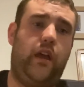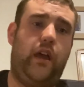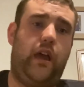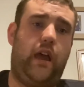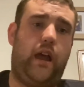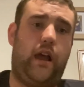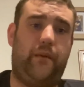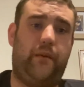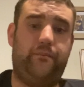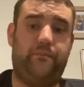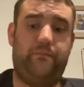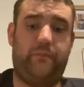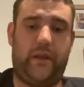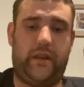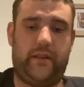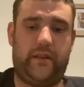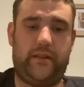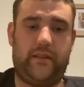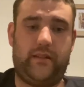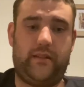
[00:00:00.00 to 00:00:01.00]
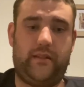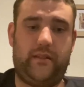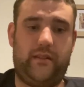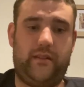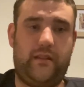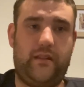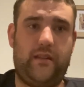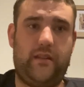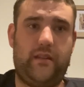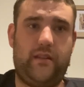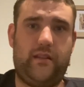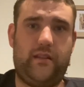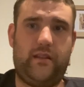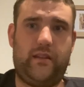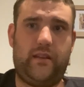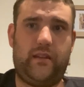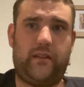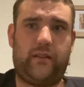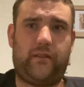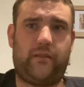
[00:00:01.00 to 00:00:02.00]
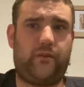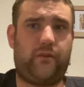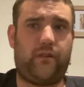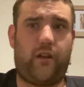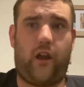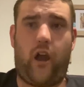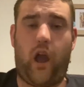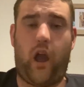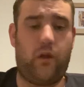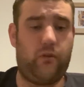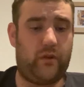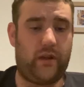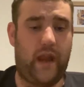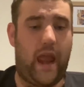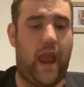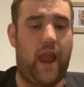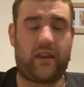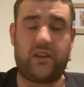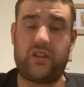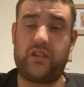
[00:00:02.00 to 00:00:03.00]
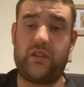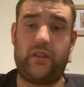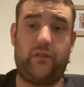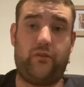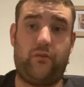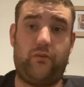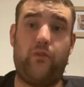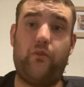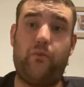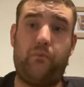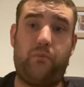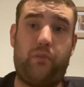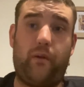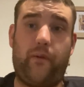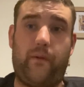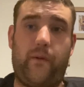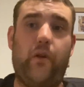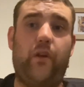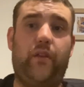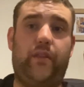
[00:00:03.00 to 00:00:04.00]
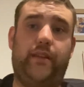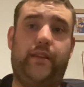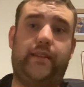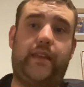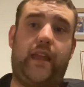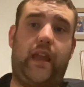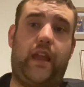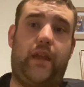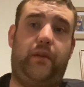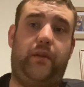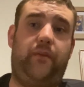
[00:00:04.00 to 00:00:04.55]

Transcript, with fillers: Um, but I would actually prefer this game.